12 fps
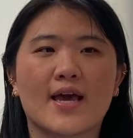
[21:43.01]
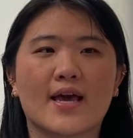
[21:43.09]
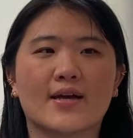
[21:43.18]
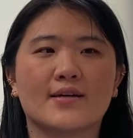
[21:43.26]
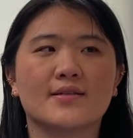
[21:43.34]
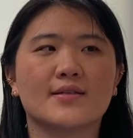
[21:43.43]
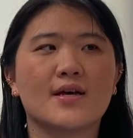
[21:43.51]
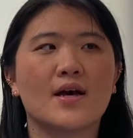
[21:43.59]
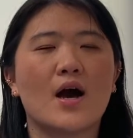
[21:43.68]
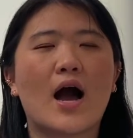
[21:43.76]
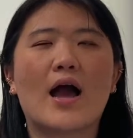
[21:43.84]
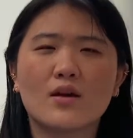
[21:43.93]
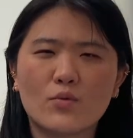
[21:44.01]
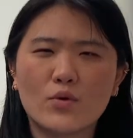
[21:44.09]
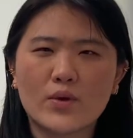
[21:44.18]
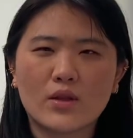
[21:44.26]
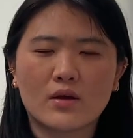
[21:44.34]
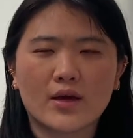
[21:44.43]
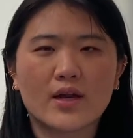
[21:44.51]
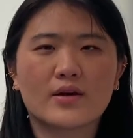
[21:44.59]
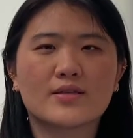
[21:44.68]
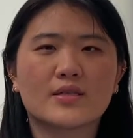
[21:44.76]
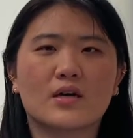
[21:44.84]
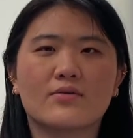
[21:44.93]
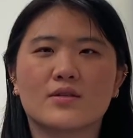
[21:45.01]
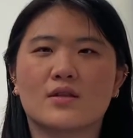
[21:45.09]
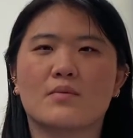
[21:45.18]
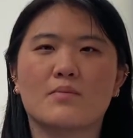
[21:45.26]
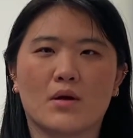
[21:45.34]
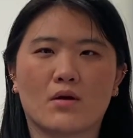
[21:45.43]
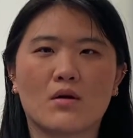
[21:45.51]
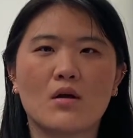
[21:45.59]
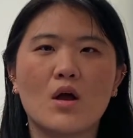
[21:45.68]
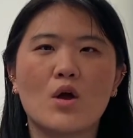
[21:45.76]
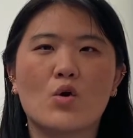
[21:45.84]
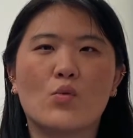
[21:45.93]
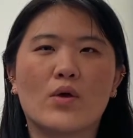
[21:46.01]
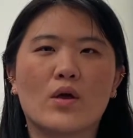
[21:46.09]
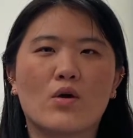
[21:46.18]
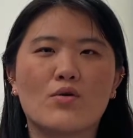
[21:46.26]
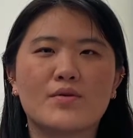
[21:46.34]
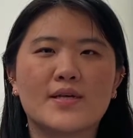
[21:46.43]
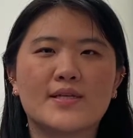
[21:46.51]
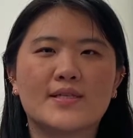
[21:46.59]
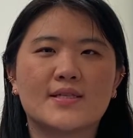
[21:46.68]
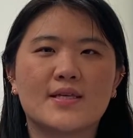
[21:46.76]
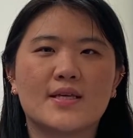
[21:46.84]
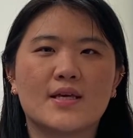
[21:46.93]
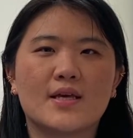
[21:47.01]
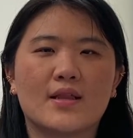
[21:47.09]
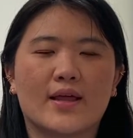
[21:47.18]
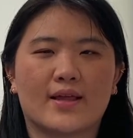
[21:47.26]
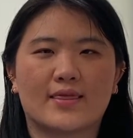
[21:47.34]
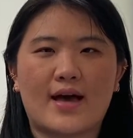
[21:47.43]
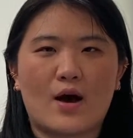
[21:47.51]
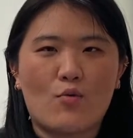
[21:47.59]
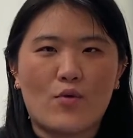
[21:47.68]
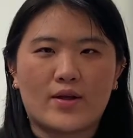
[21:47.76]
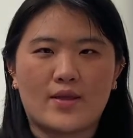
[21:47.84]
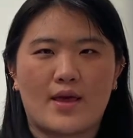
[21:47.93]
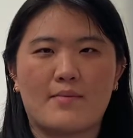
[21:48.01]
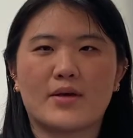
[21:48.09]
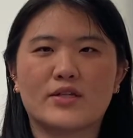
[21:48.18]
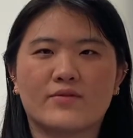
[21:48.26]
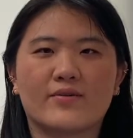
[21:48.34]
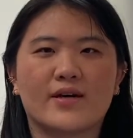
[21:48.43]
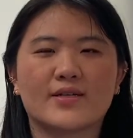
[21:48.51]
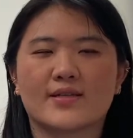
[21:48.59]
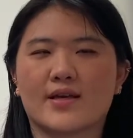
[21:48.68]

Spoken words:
And I think when we look at ourselves in the mirror, we only see like that one image of us.